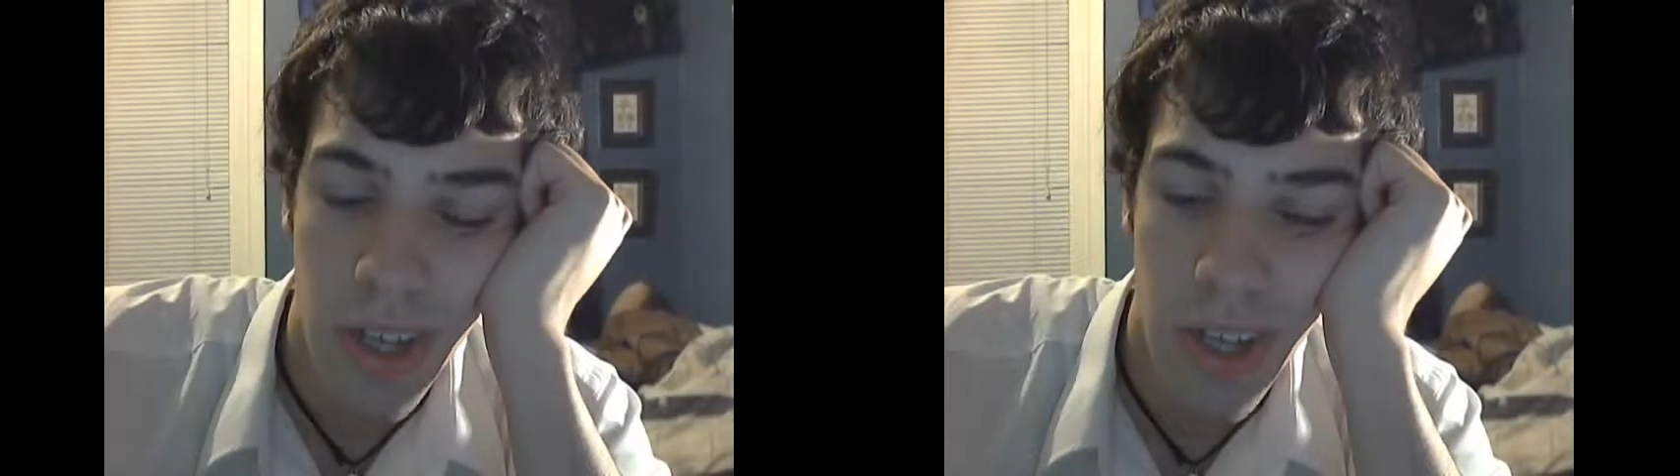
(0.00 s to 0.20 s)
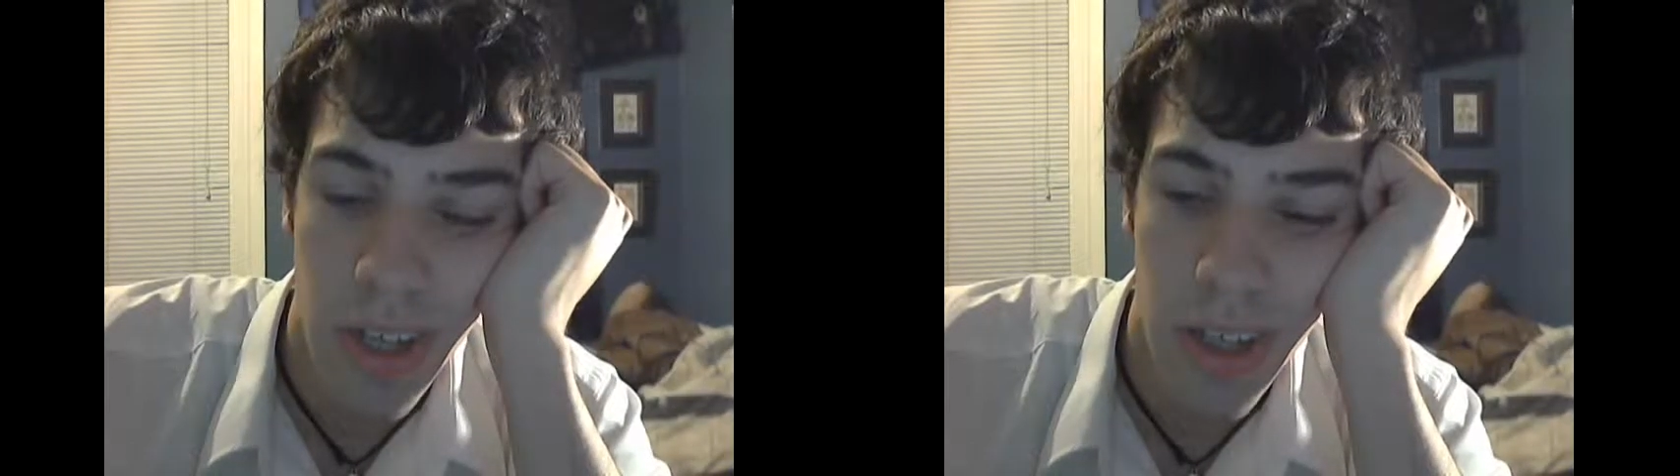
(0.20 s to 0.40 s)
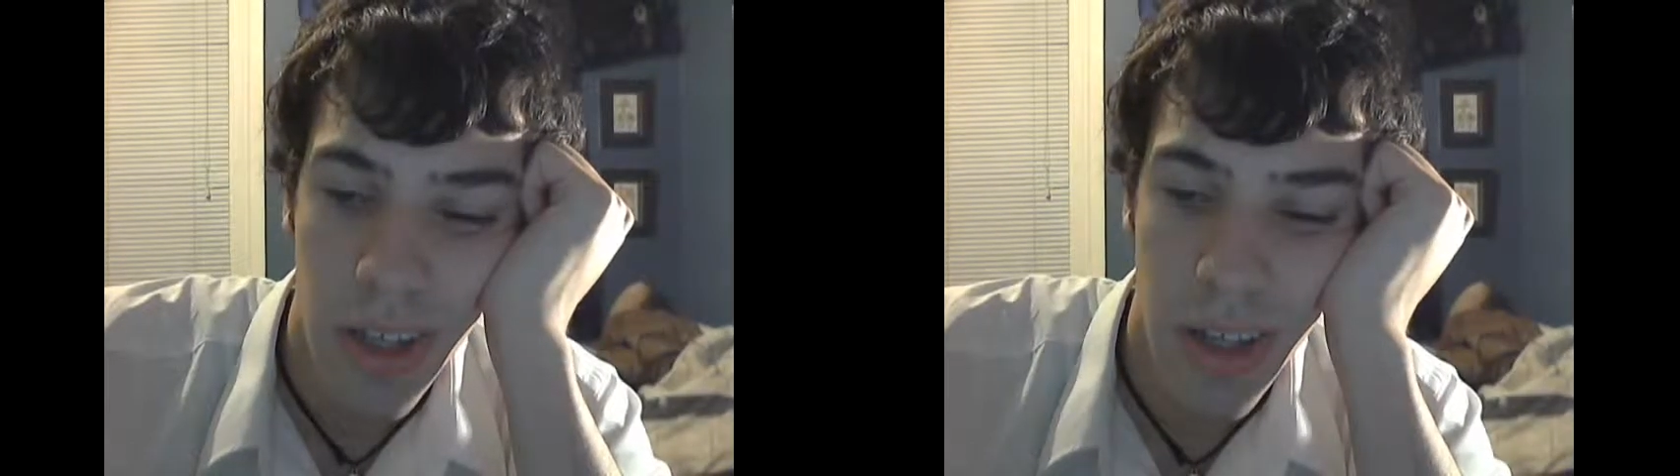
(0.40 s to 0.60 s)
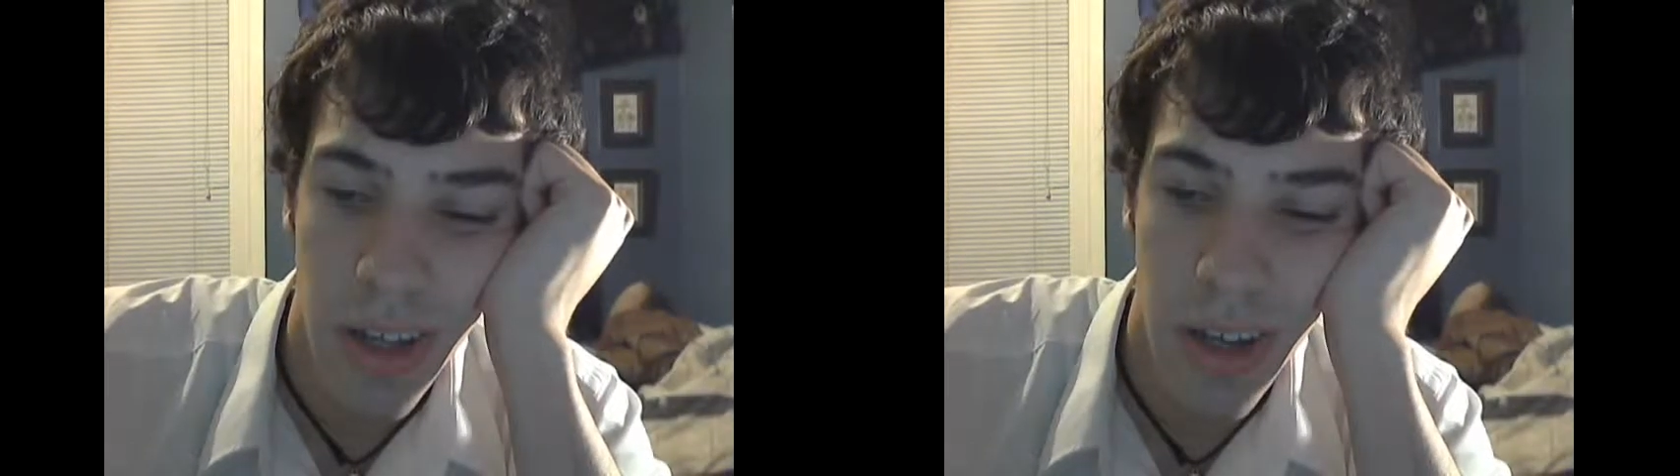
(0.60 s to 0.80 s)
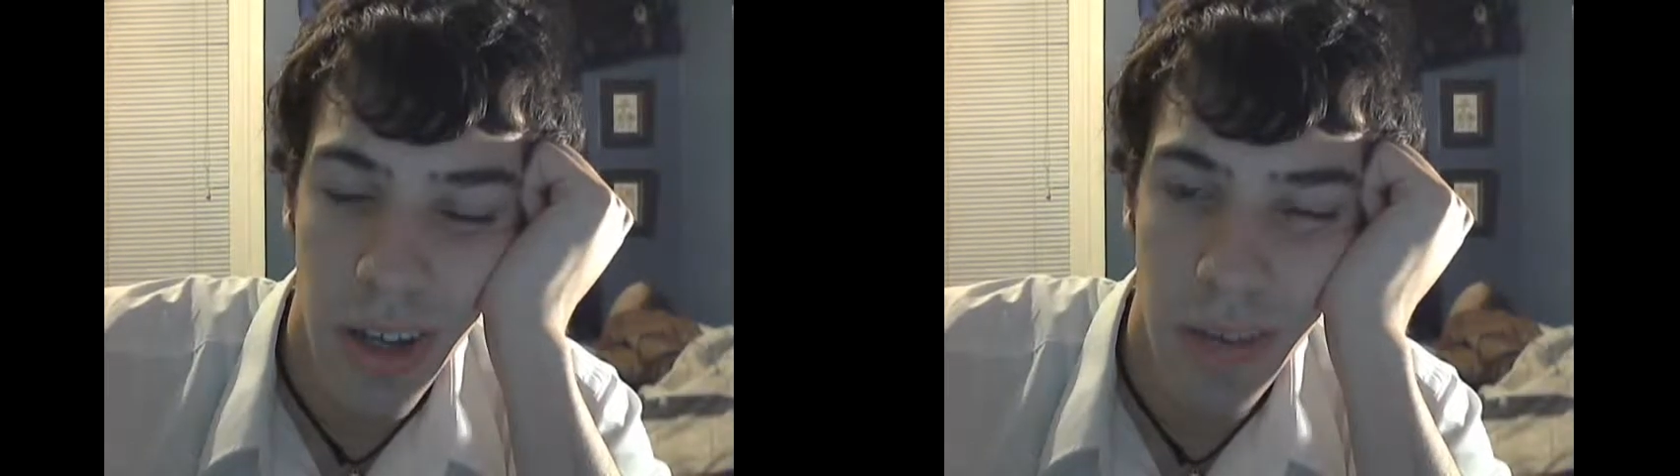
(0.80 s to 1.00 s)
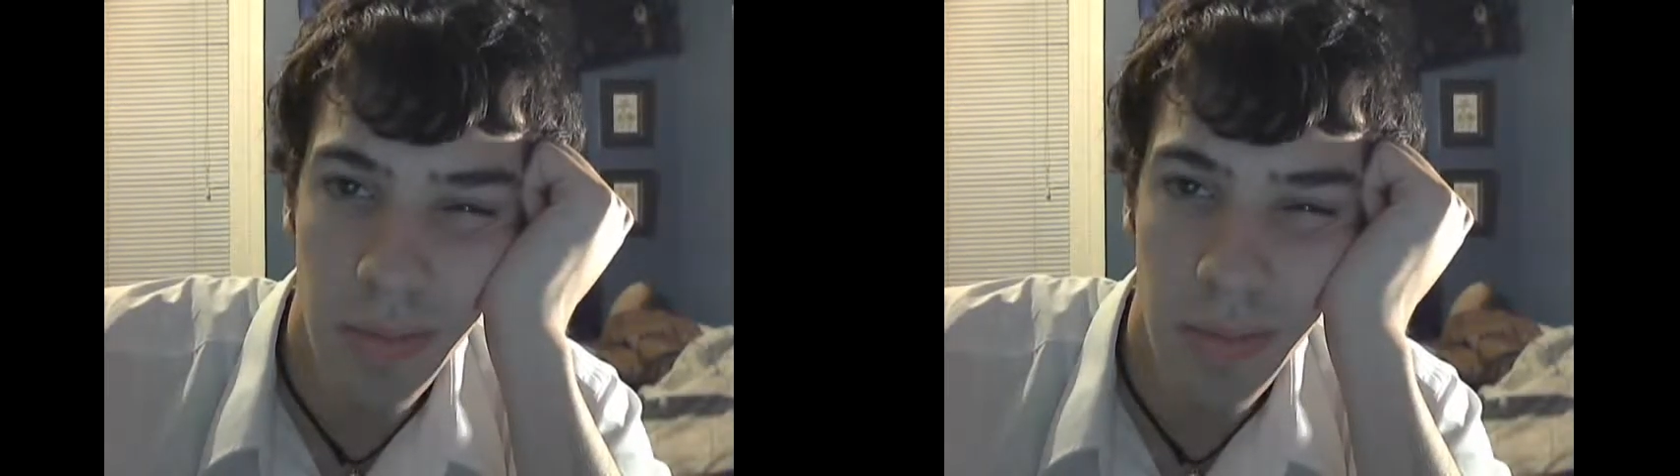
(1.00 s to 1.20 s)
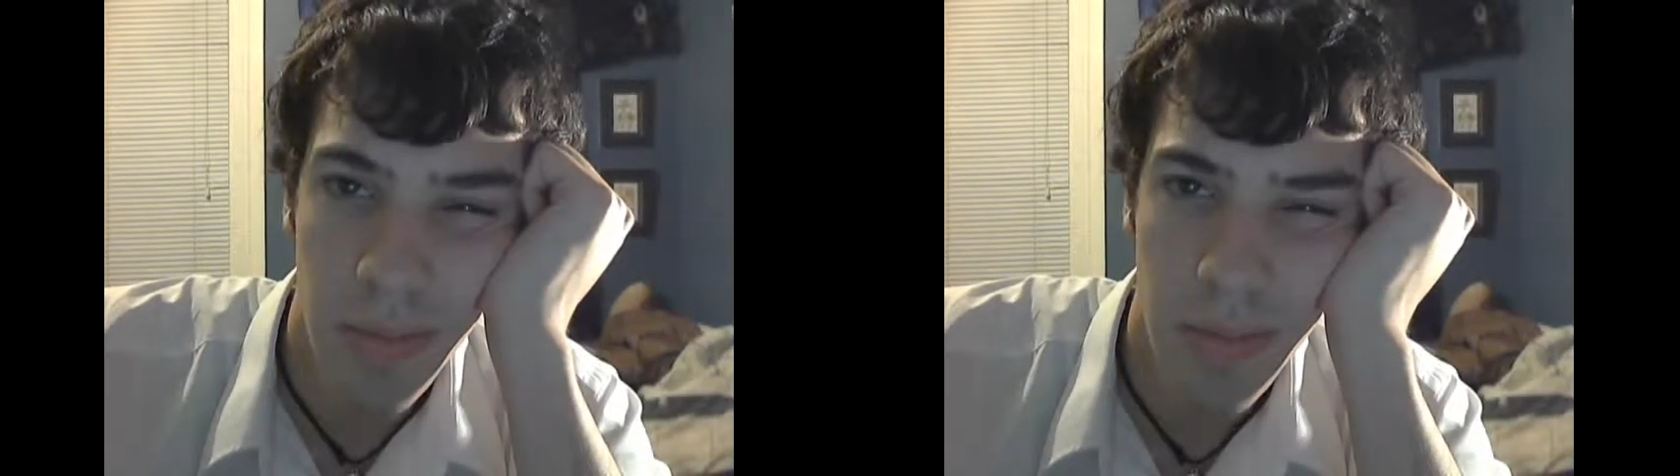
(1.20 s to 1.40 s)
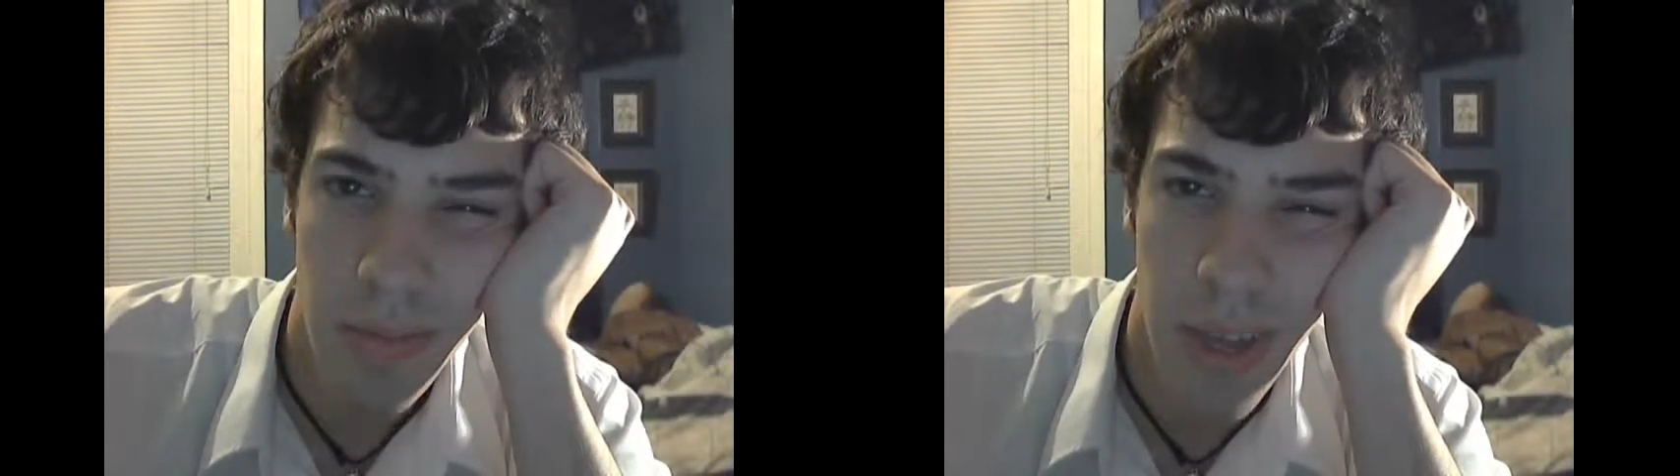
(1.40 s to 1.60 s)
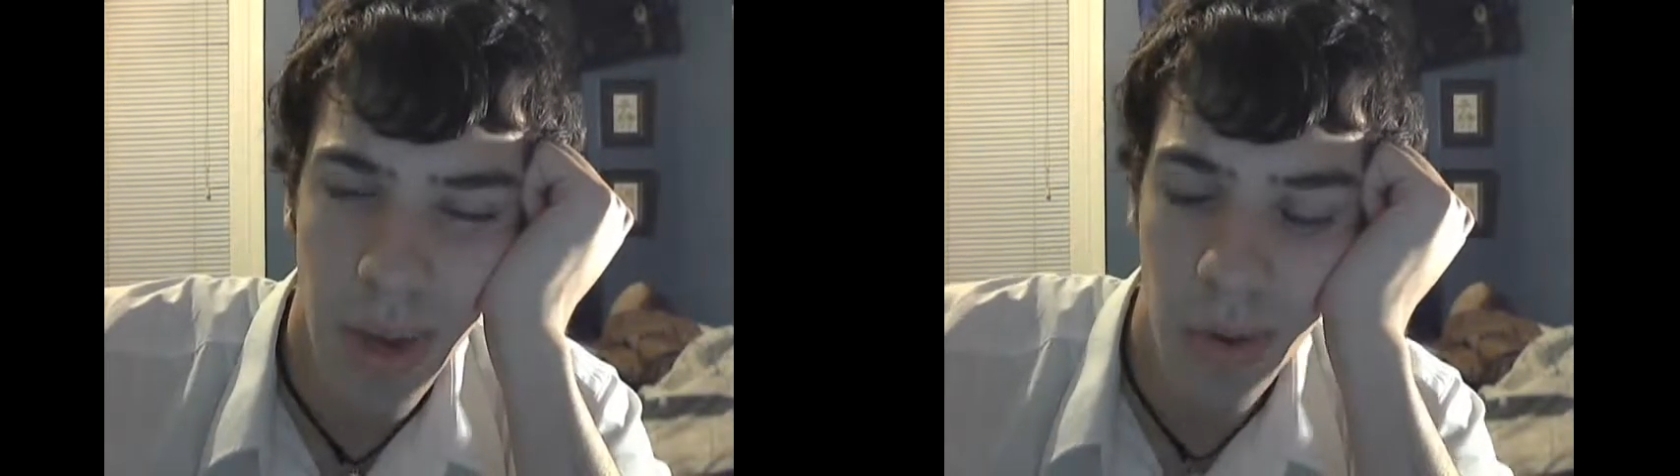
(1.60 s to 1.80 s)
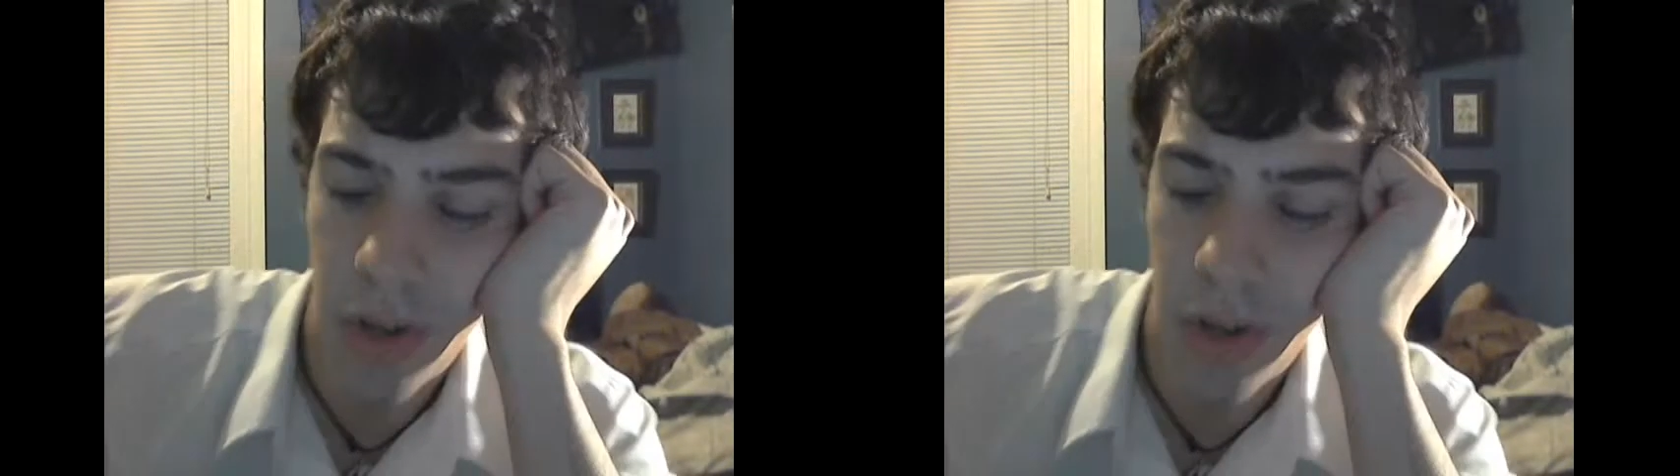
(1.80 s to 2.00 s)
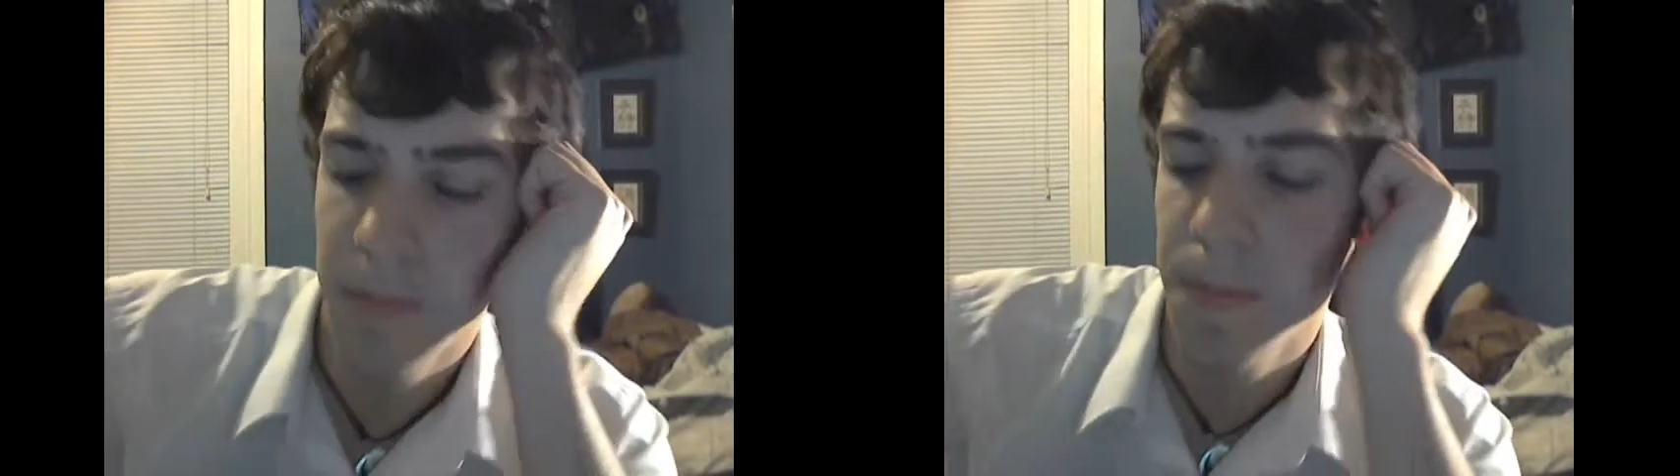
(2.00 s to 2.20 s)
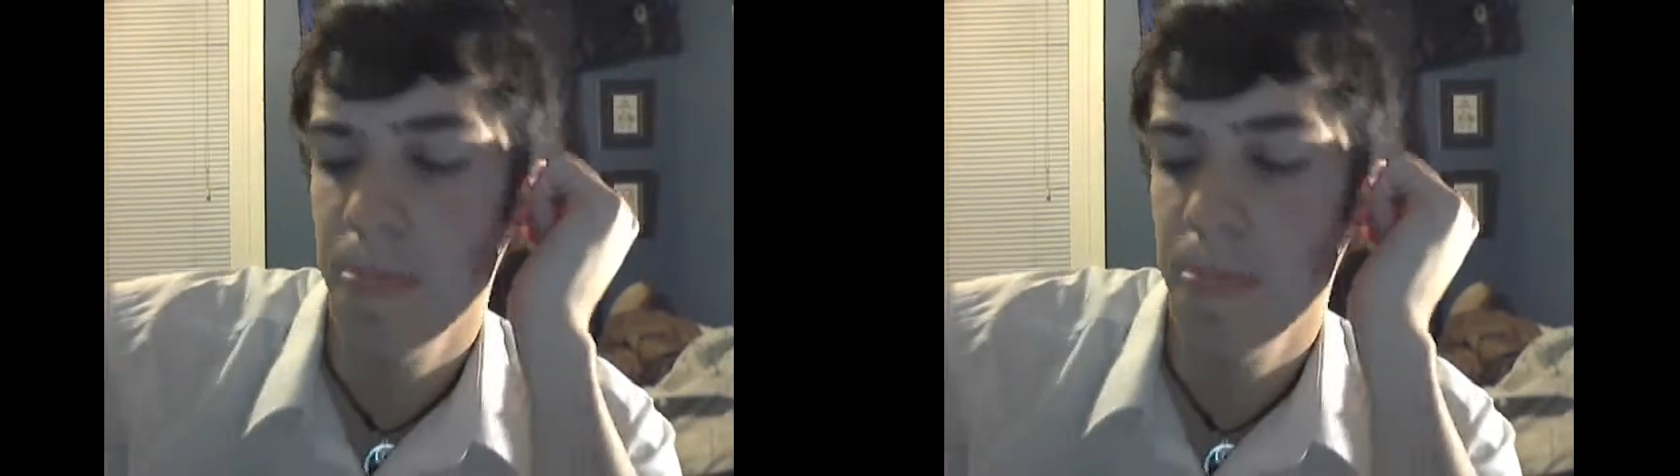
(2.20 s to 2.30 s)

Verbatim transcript: today, um, at work,